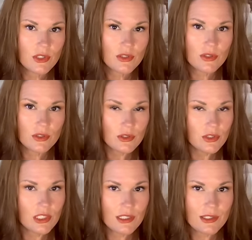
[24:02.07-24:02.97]
there's a good
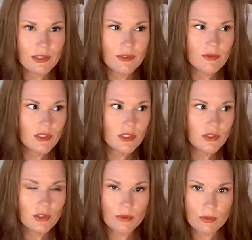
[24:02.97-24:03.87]
chance, even if it did
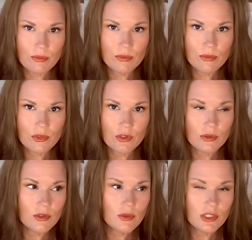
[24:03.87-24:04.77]
show up, you
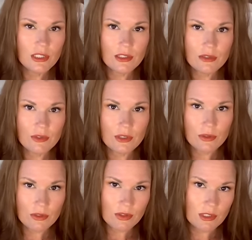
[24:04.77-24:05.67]
could reject it if you don't
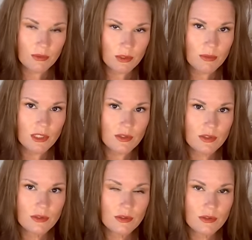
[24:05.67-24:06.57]
understand what it means.
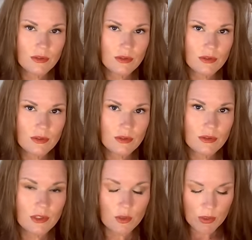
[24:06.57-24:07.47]

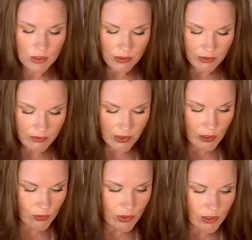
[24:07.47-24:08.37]
Especially if you have
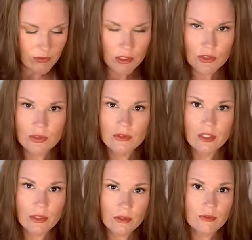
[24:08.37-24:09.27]
unresolved issues of
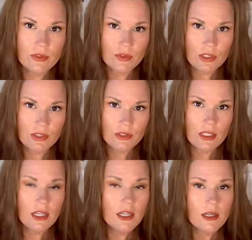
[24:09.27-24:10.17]
anger and frustration.
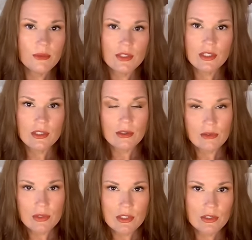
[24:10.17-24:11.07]
I'm not saying you don't
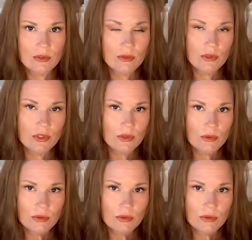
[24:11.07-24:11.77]
have reason to, of course you do.